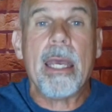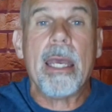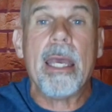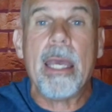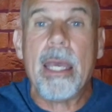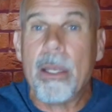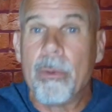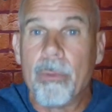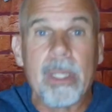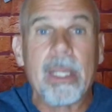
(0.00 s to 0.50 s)

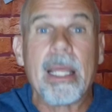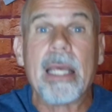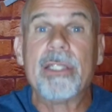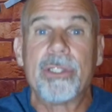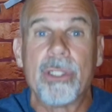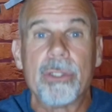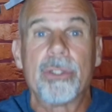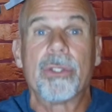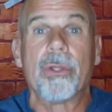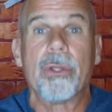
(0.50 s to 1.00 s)
in
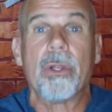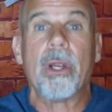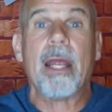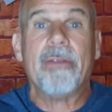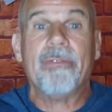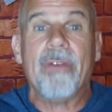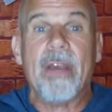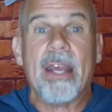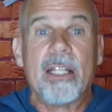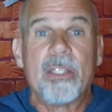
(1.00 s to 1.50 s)
relation to their
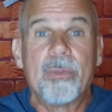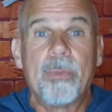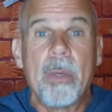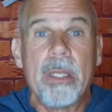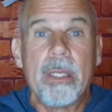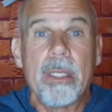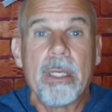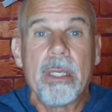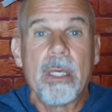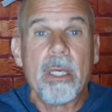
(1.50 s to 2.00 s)

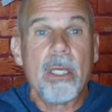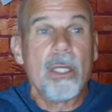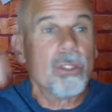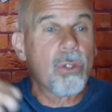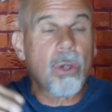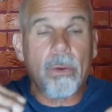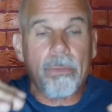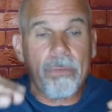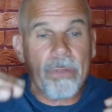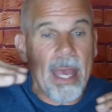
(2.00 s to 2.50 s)
advancement,
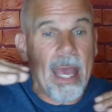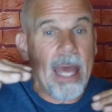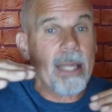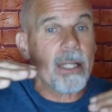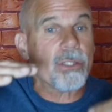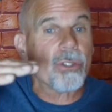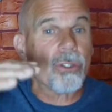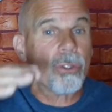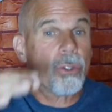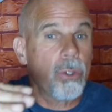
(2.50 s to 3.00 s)
so if they had a
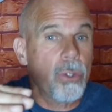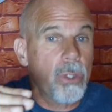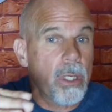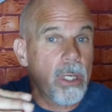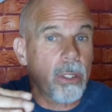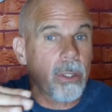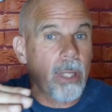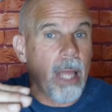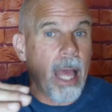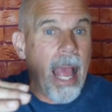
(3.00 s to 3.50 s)

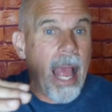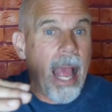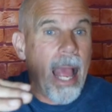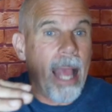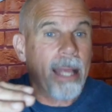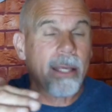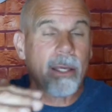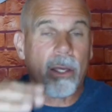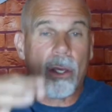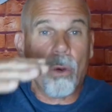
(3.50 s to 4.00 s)
2-year
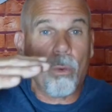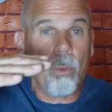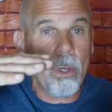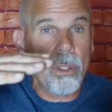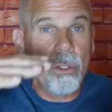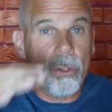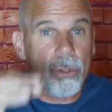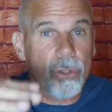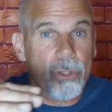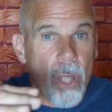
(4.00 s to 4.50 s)
lag when
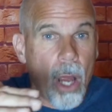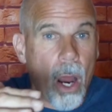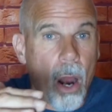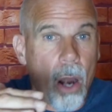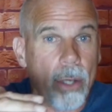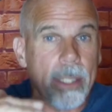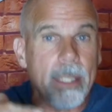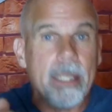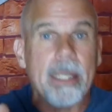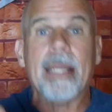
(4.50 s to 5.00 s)
you
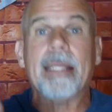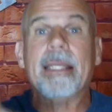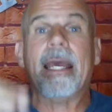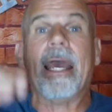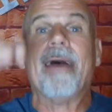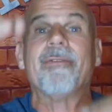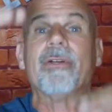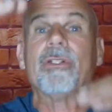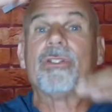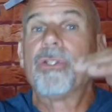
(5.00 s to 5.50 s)
started and they
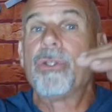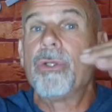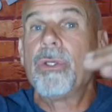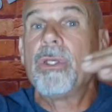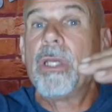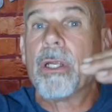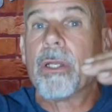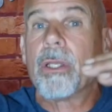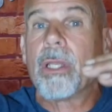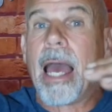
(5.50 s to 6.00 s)
have a
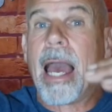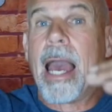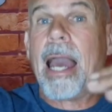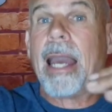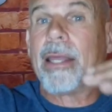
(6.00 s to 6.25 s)
2-year lag